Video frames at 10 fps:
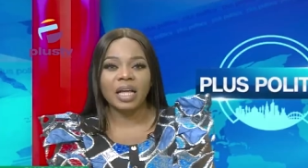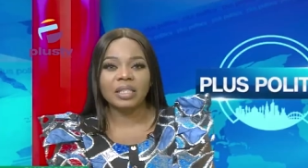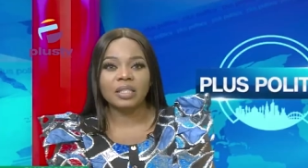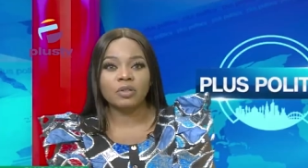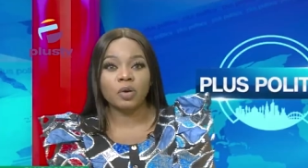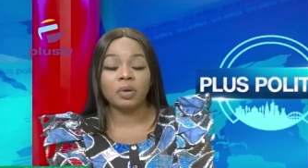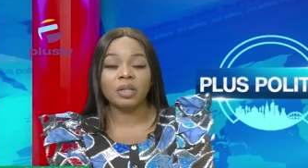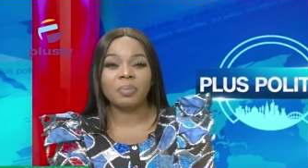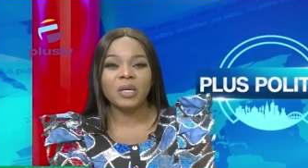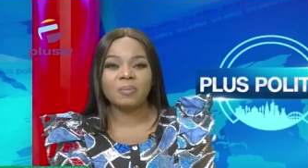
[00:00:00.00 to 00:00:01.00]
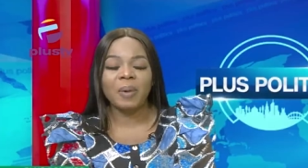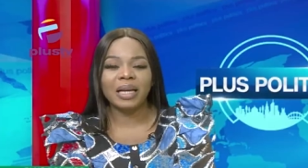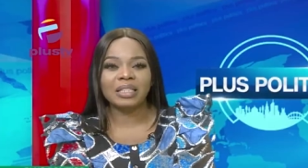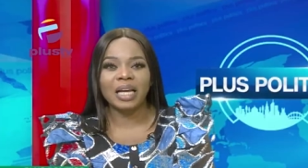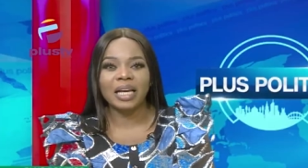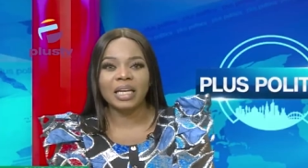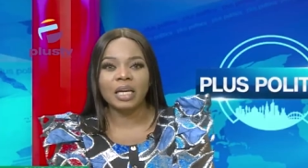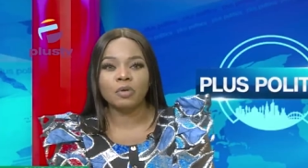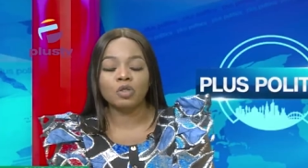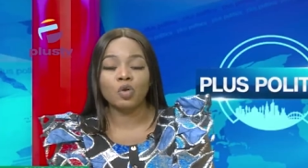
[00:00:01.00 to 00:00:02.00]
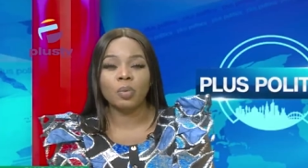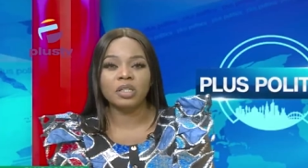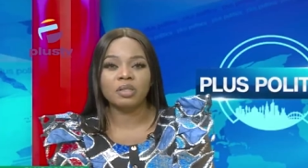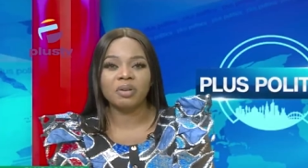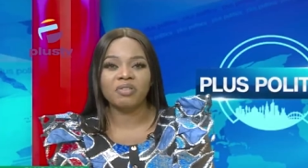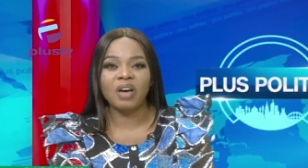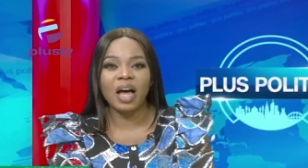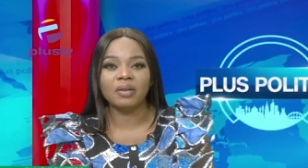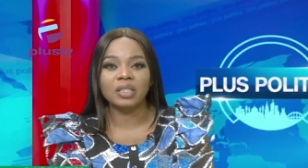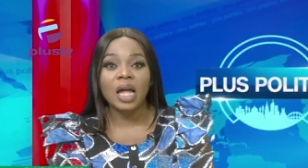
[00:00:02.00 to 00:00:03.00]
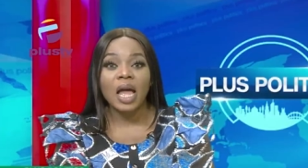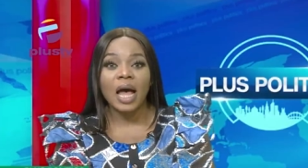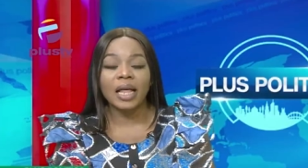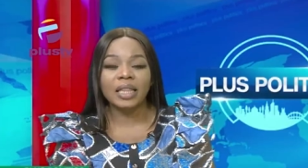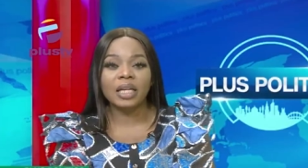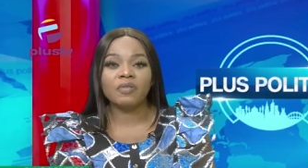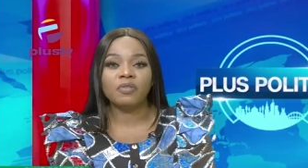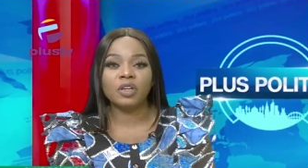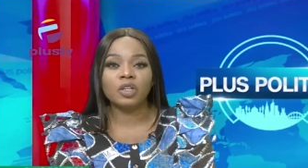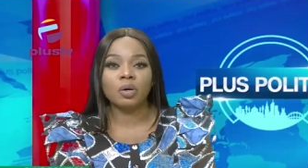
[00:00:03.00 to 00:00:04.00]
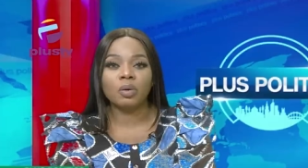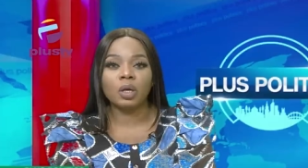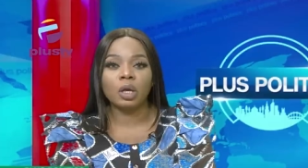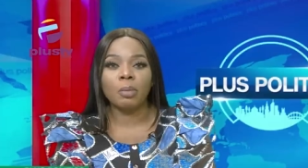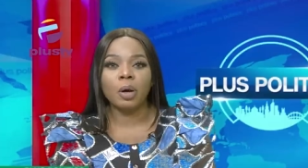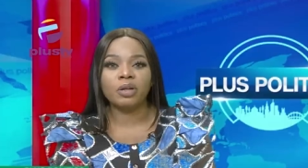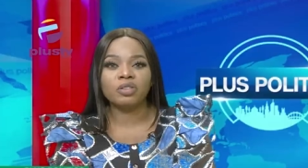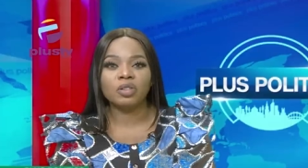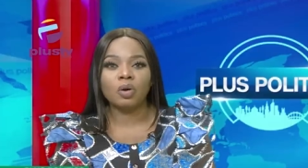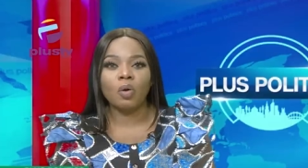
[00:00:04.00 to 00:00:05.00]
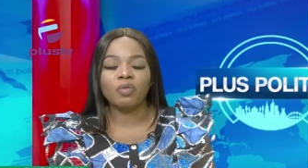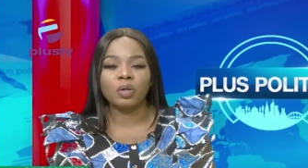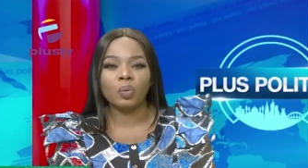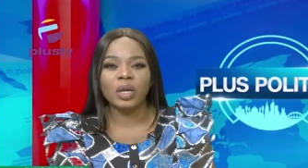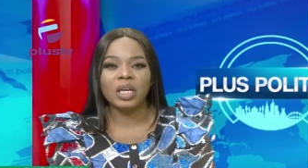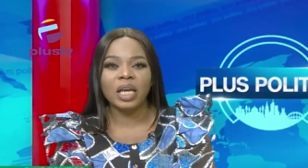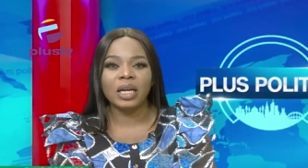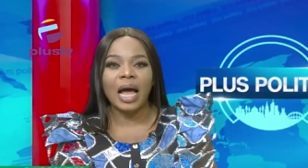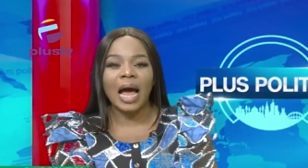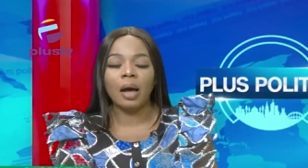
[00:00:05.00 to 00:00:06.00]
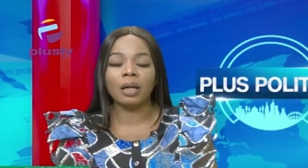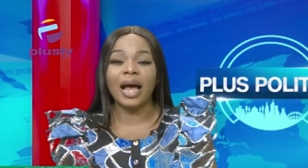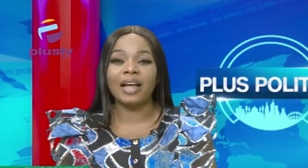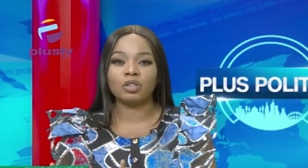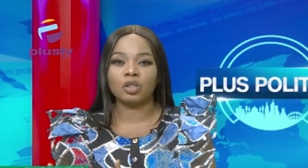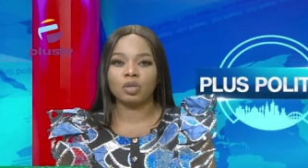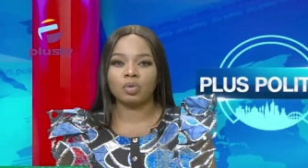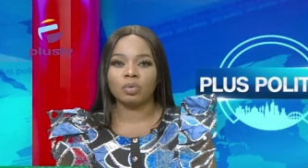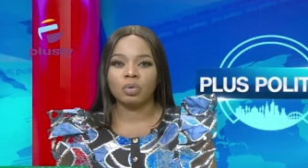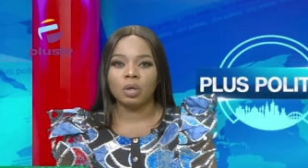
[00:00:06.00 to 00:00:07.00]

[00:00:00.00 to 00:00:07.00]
that during the peace pact signing, he was nowhere to be found. And then a video emerged over the weekend. I'll ask you,